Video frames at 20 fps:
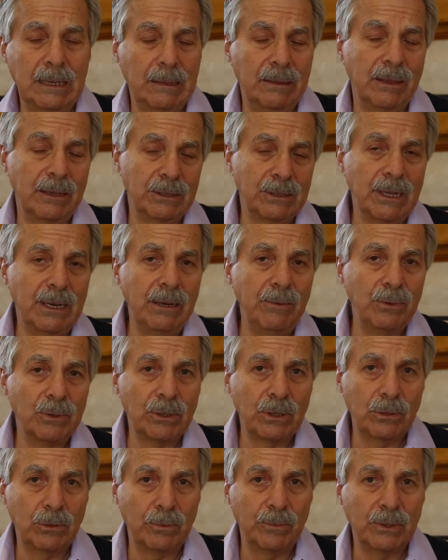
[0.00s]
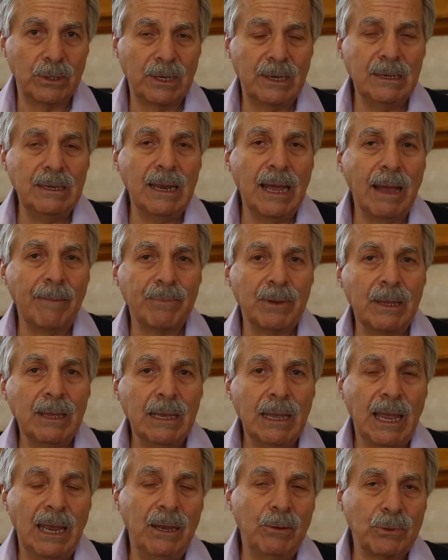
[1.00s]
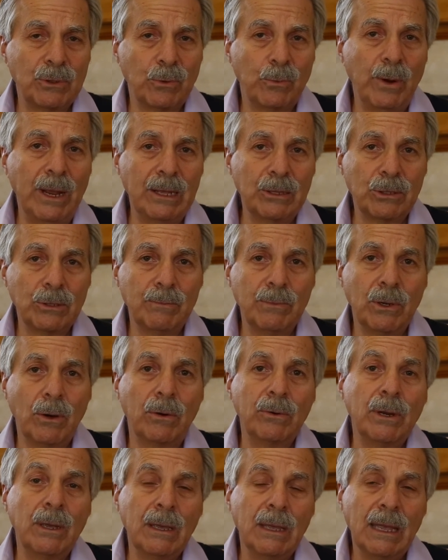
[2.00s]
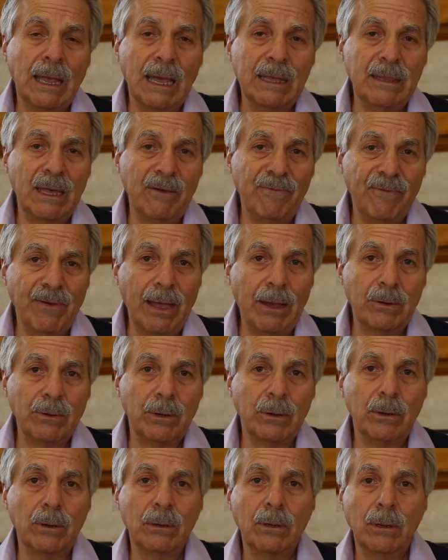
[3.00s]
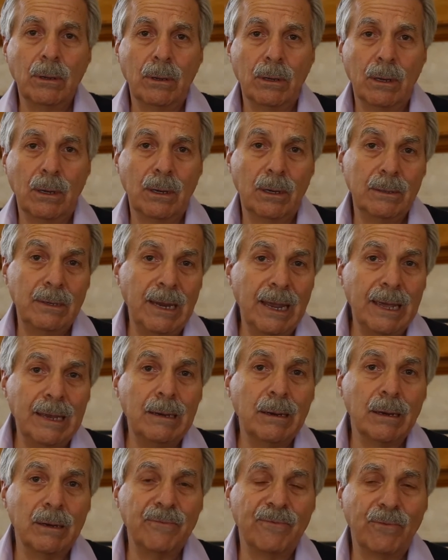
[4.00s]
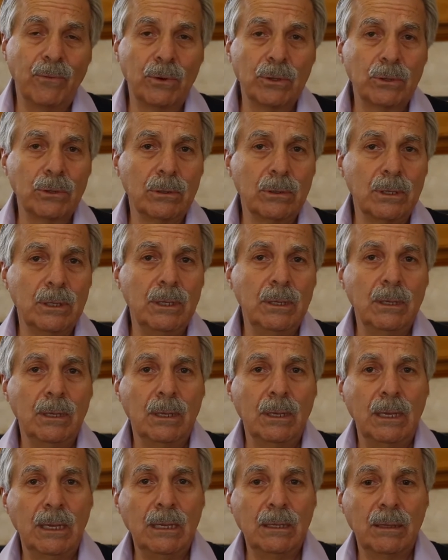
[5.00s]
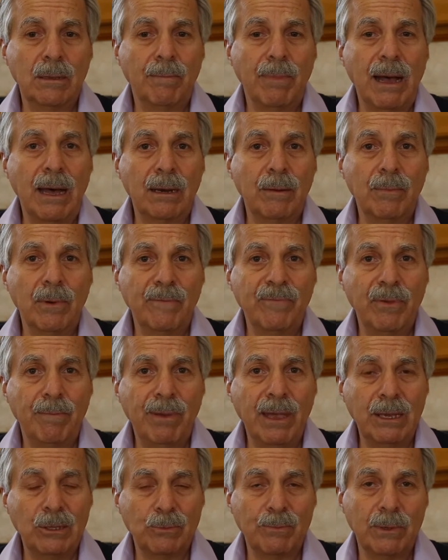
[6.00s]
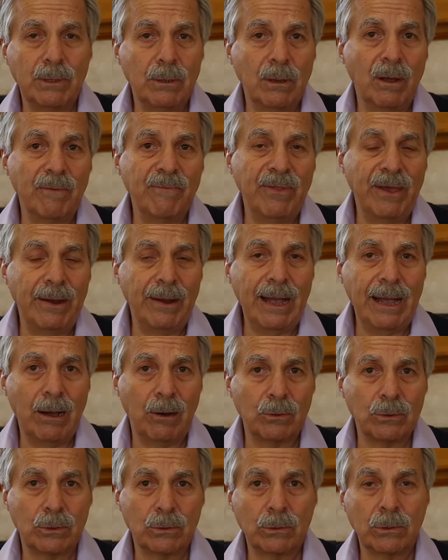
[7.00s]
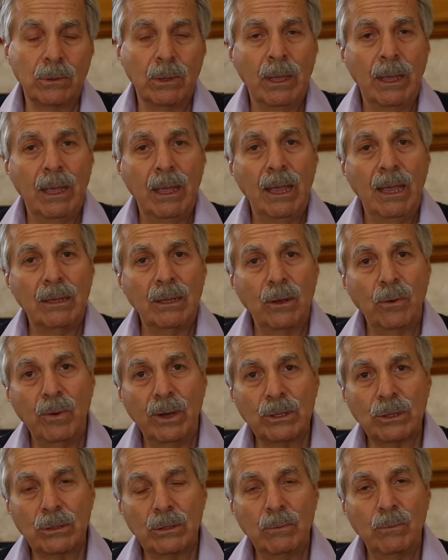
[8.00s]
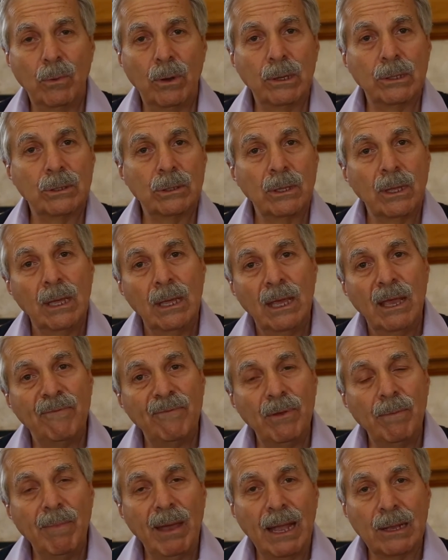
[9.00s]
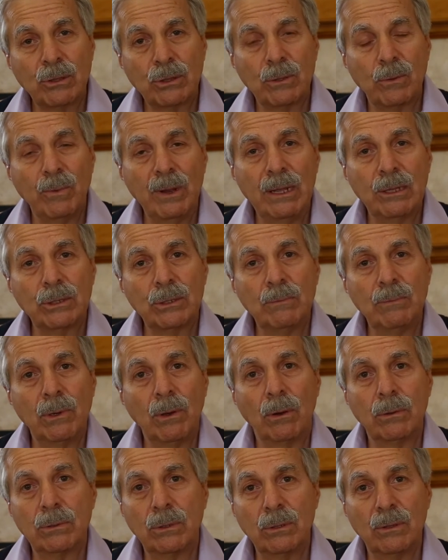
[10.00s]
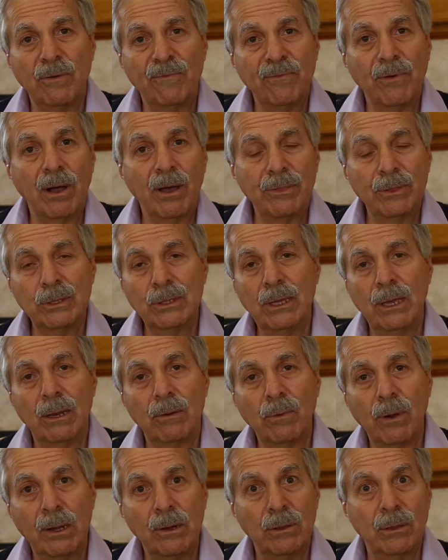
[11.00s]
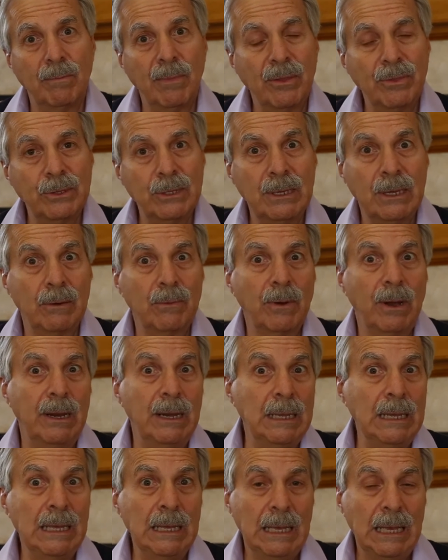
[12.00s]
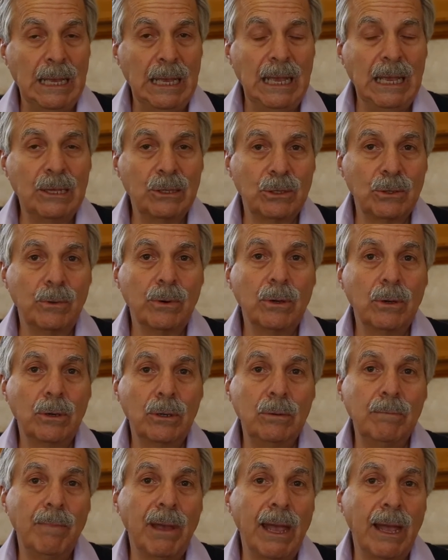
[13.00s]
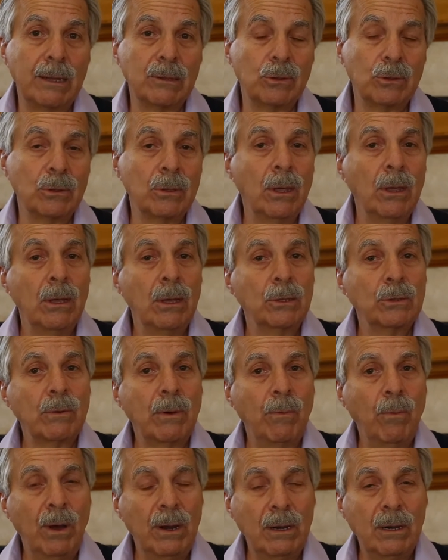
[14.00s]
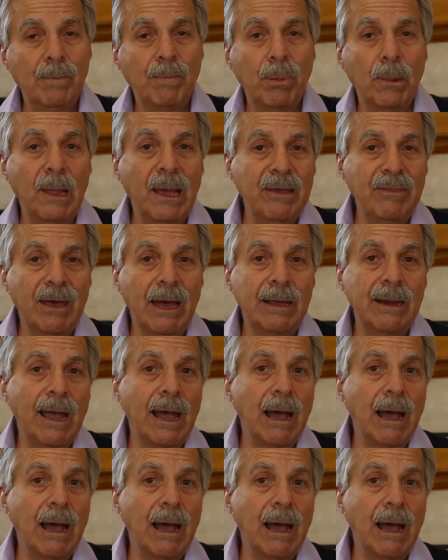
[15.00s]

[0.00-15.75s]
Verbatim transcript: they said he was, she was kidnapped, and there was a ransom note, and they found her uh, dead, unfortunately, in the bottom of the basement of their house. And the question was, if you match the ransom note to the father's handwriting, the mother's handwriting, is there a good match? So I wanted to play that